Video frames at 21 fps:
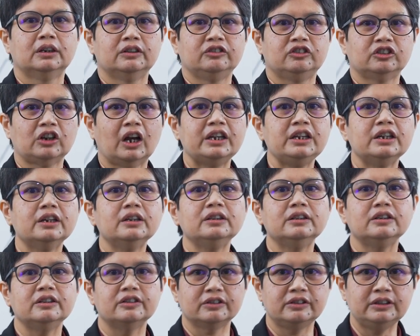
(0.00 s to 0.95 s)

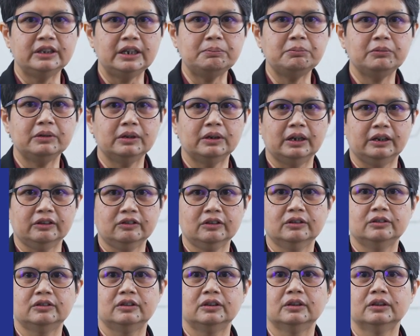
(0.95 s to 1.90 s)
Giant is named
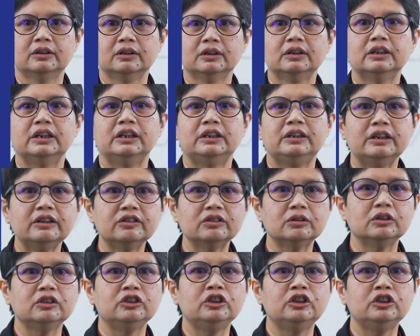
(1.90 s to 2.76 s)
as it is